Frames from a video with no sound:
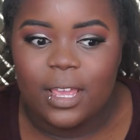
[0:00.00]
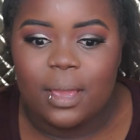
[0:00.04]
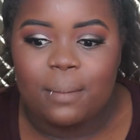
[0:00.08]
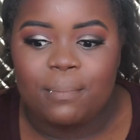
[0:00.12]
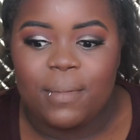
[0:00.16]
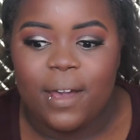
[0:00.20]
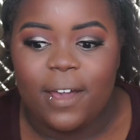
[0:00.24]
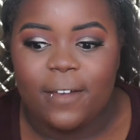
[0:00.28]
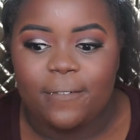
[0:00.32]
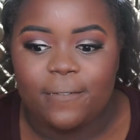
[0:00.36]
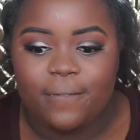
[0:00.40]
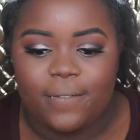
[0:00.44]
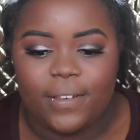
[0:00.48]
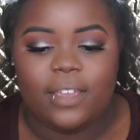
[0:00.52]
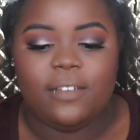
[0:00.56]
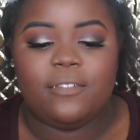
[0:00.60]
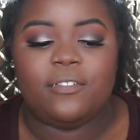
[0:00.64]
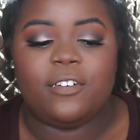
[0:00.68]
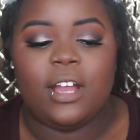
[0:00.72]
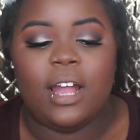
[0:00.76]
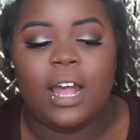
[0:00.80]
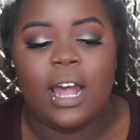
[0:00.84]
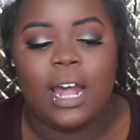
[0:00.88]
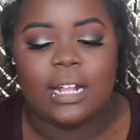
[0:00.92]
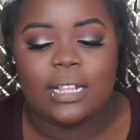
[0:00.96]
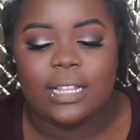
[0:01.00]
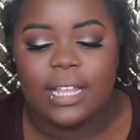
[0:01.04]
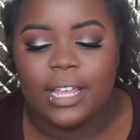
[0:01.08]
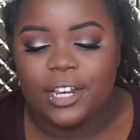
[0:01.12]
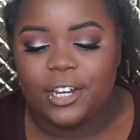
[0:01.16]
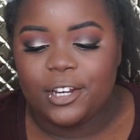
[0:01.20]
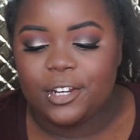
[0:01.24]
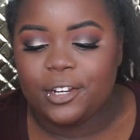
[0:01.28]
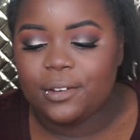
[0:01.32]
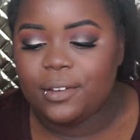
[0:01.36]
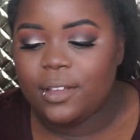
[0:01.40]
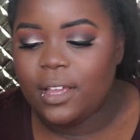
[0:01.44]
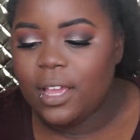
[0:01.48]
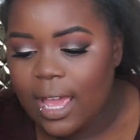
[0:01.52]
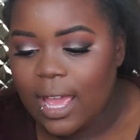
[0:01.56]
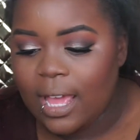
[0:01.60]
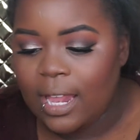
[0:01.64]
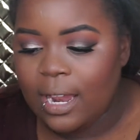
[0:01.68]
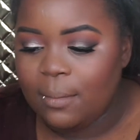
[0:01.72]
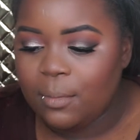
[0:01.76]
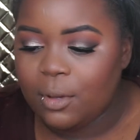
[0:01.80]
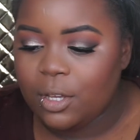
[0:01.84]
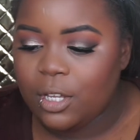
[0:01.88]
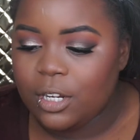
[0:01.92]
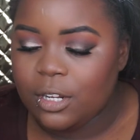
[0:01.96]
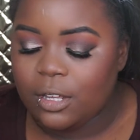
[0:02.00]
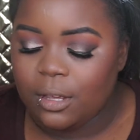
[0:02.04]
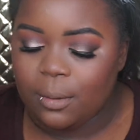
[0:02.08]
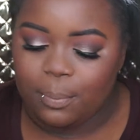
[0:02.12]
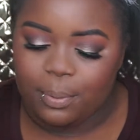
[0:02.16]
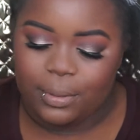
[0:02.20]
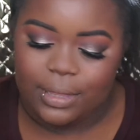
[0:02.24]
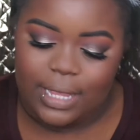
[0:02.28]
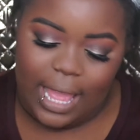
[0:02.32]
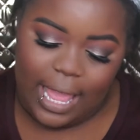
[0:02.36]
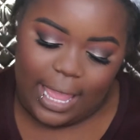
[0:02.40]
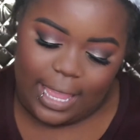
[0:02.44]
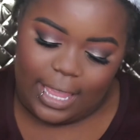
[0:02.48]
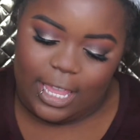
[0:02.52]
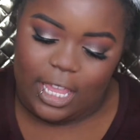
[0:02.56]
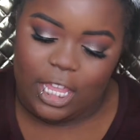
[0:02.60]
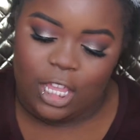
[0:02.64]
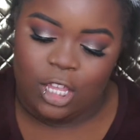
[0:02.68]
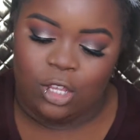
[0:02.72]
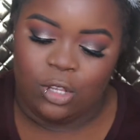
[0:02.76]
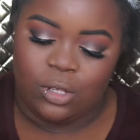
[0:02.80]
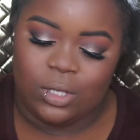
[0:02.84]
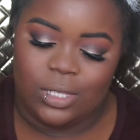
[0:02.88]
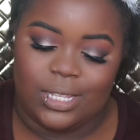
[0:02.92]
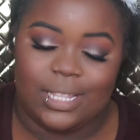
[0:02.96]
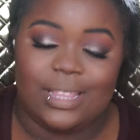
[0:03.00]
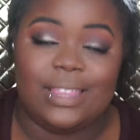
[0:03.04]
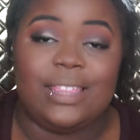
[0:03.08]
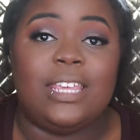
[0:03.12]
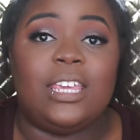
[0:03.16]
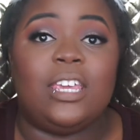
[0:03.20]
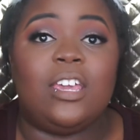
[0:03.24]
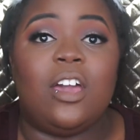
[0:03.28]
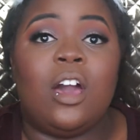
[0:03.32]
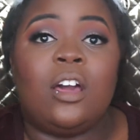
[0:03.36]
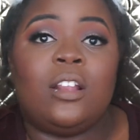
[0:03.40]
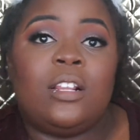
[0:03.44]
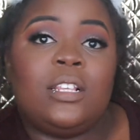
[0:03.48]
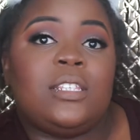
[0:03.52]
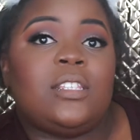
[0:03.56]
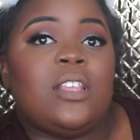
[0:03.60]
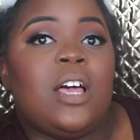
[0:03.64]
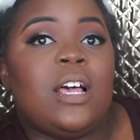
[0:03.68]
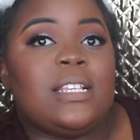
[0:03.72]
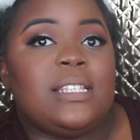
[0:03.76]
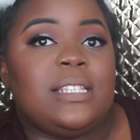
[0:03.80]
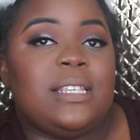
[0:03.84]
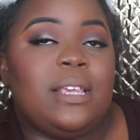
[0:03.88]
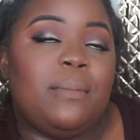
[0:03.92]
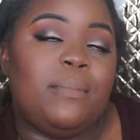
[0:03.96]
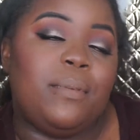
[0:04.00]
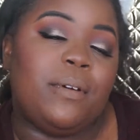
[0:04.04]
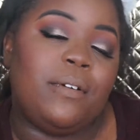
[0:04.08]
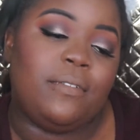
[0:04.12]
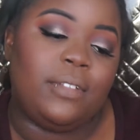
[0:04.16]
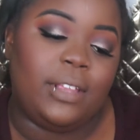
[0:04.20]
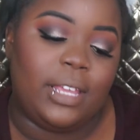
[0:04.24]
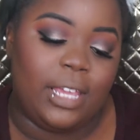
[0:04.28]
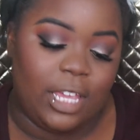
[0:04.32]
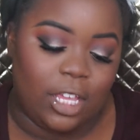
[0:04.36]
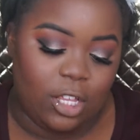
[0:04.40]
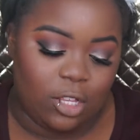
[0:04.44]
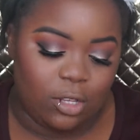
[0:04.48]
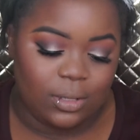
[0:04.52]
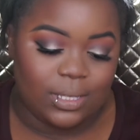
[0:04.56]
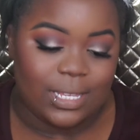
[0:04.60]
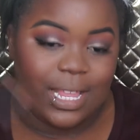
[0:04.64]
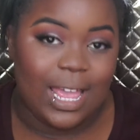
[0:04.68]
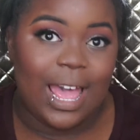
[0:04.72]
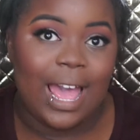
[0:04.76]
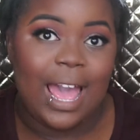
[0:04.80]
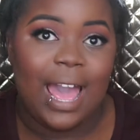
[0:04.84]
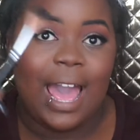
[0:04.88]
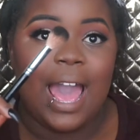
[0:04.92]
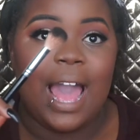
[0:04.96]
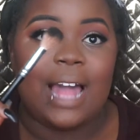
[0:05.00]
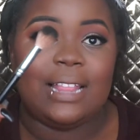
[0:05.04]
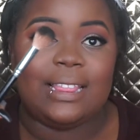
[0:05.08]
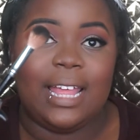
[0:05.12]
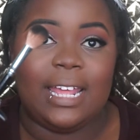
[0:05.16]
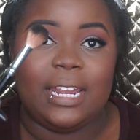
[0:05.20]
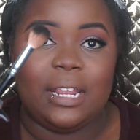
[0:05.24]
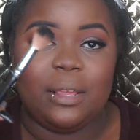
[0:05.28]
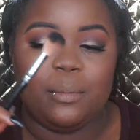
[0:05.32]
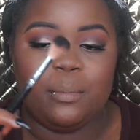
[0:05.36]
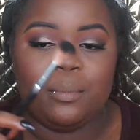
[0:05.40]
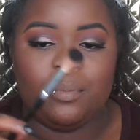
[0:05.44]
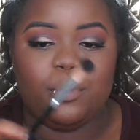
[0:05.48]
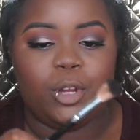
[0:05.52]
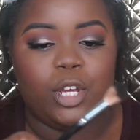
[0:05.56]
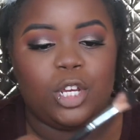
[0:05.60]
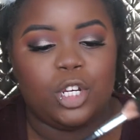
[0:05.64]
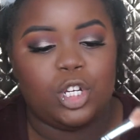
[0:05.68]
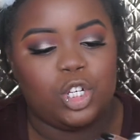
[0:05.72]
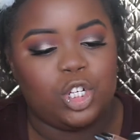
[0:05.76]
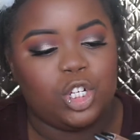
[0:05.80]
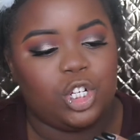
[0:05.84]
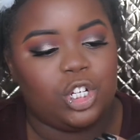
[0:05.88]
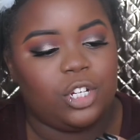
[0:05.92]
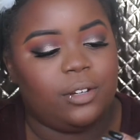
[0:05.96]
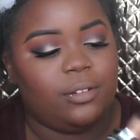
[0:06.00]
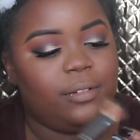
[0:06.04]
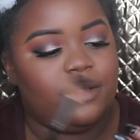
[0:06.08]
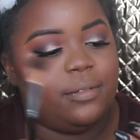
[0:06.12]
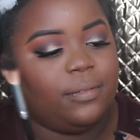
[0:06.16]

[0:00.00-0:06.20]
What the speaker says: my favorite highlighter, and I'm gonna apply it using the Anastasia Beverly Hills highlighting brush.